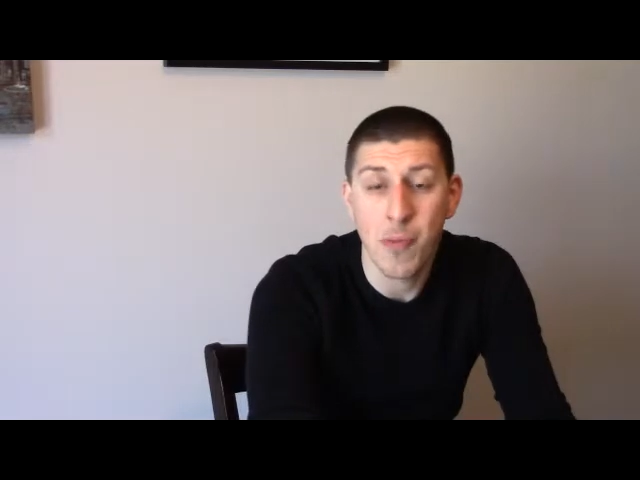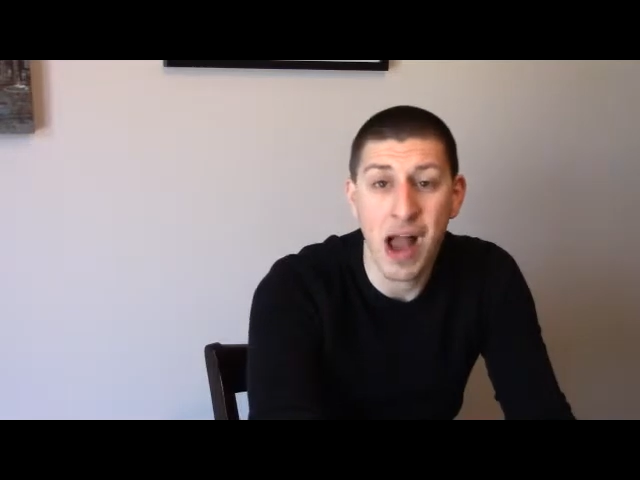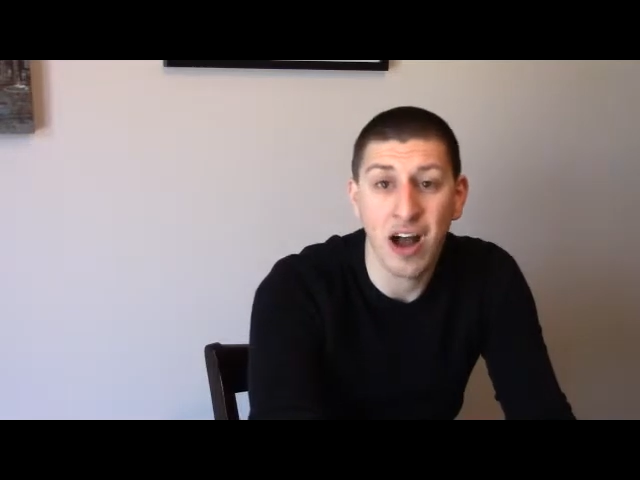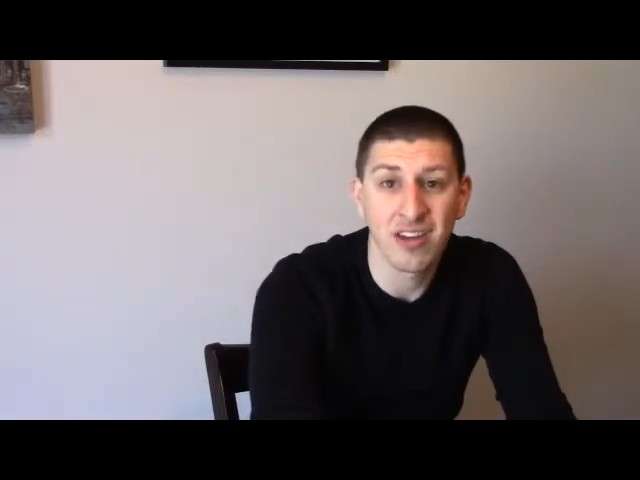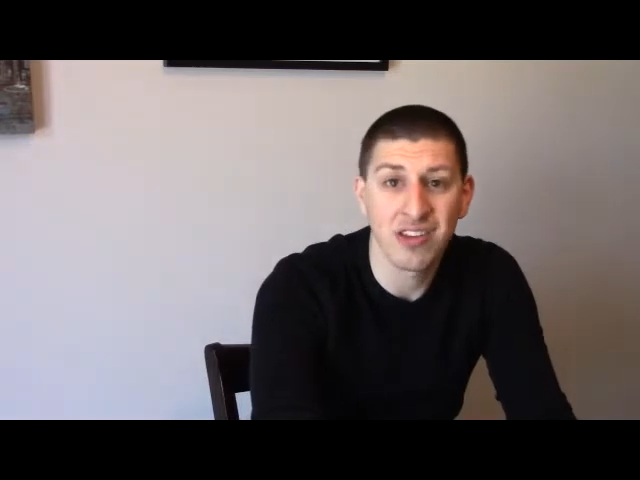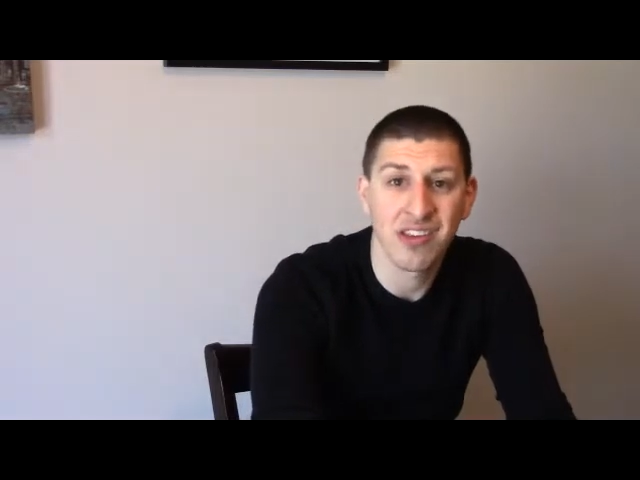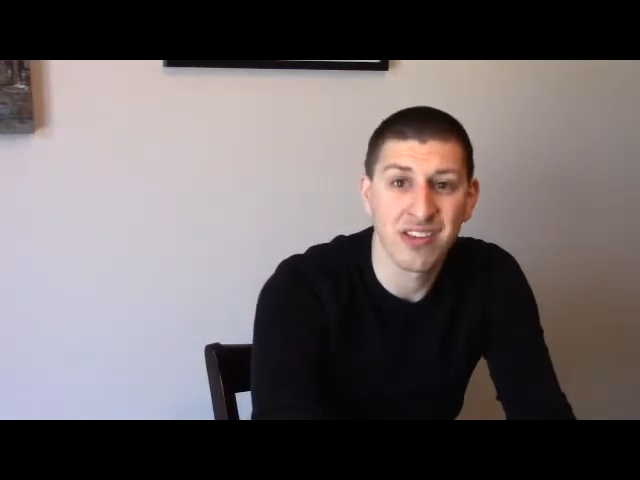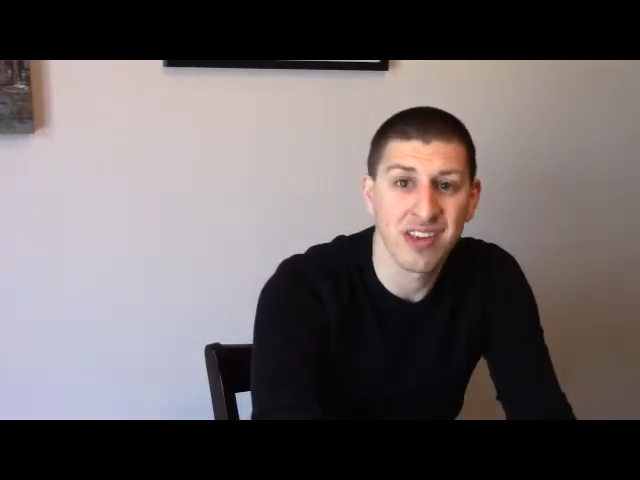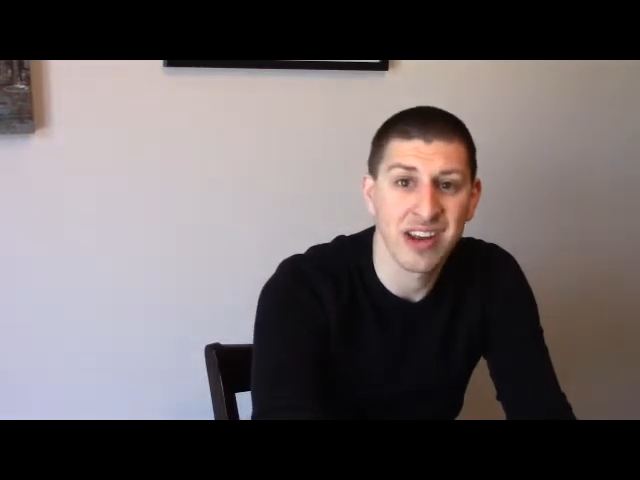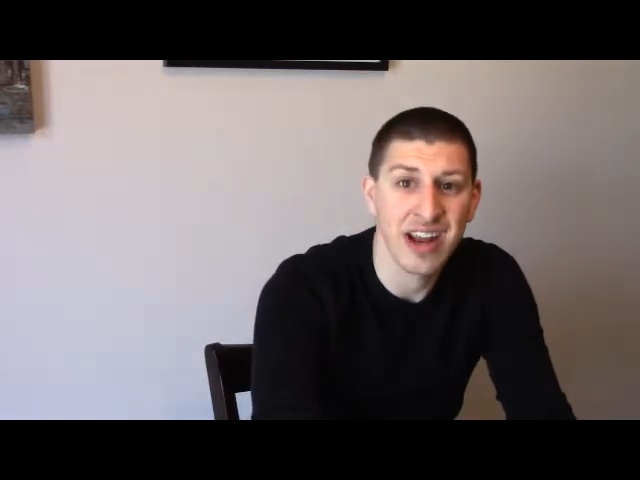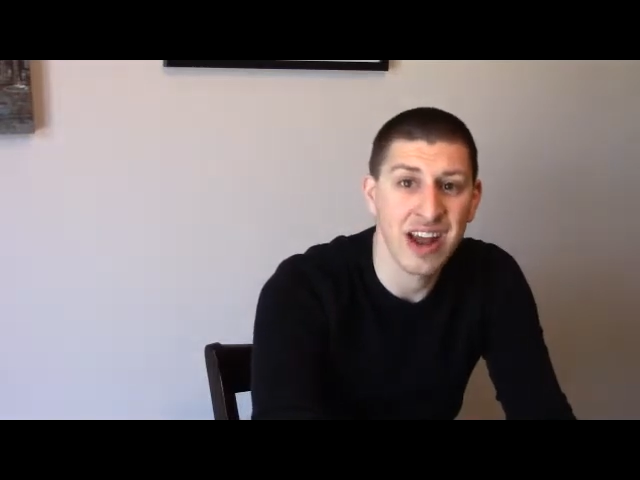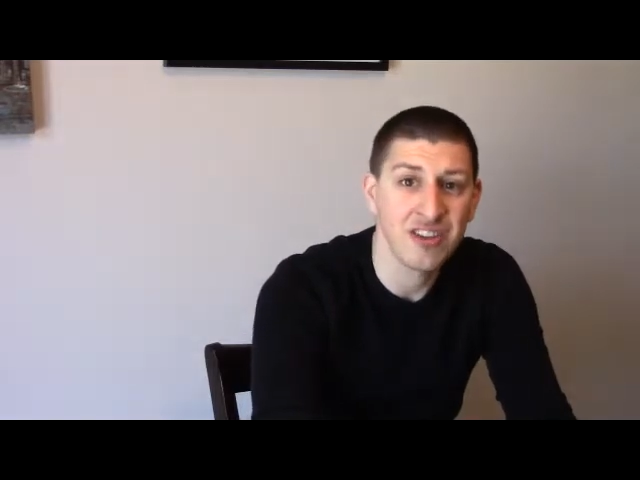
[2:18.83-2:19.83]
balance is
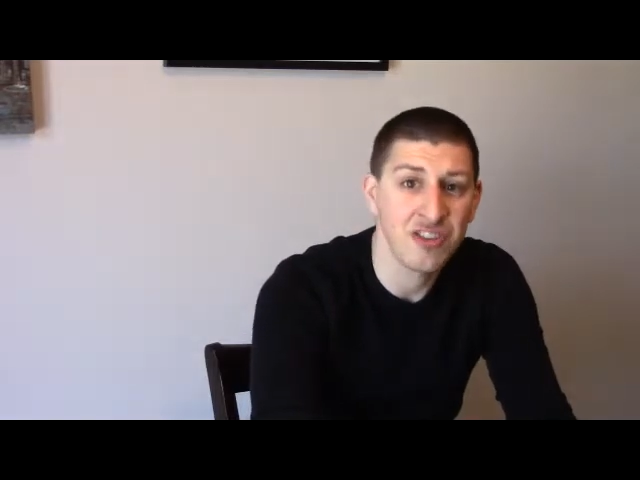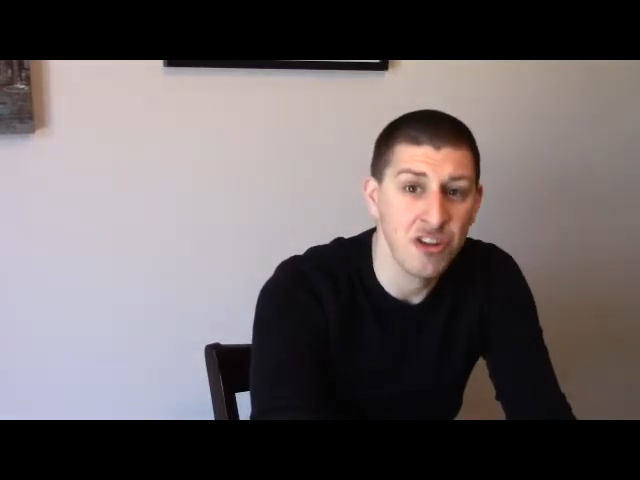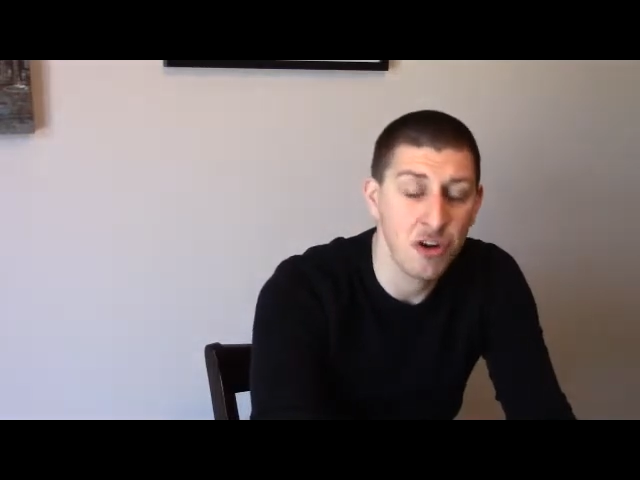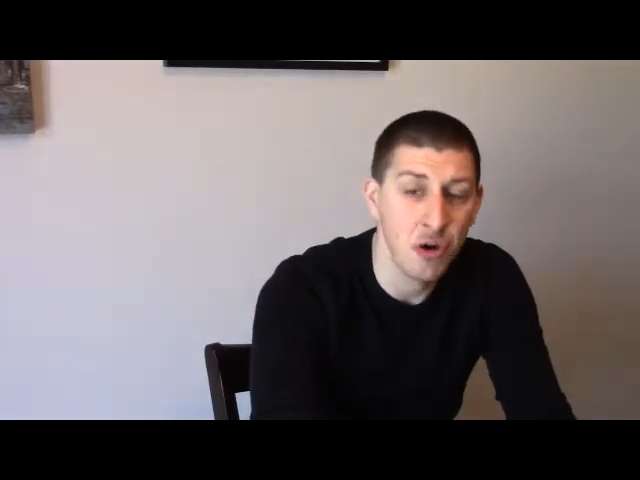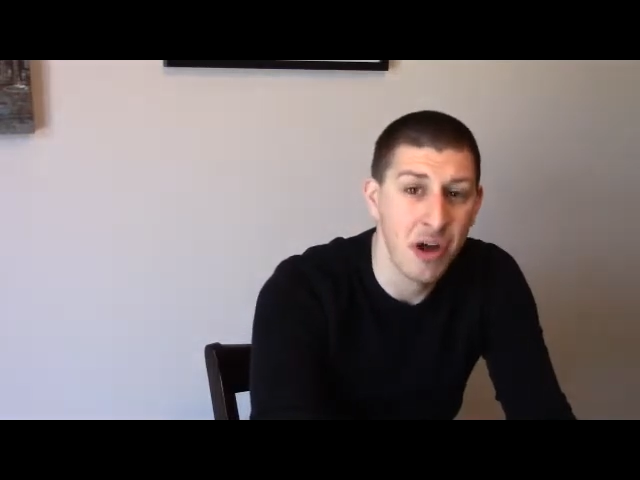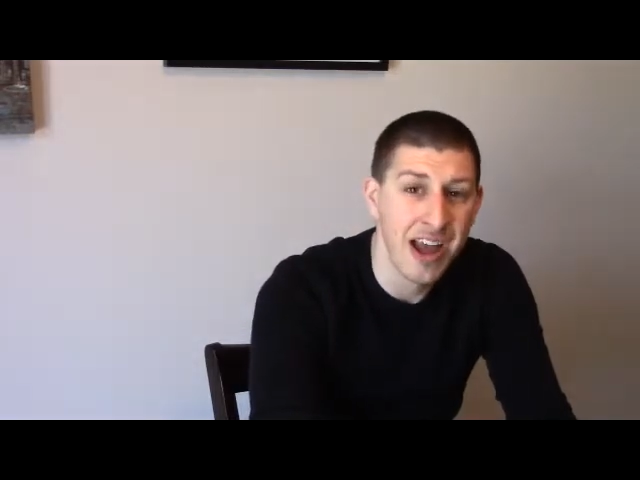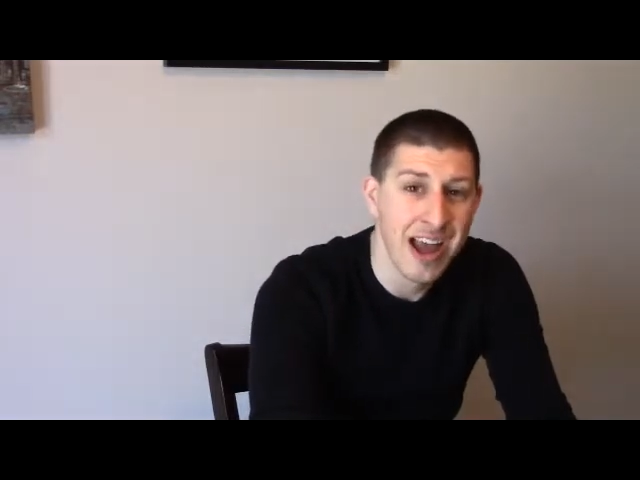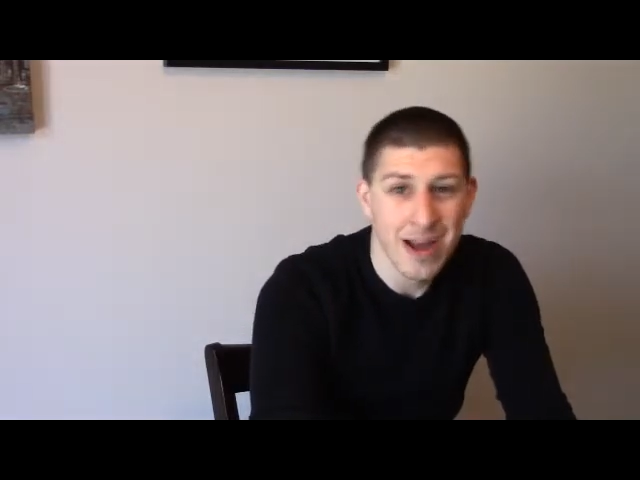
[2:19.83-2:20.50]
sitting at $2,000.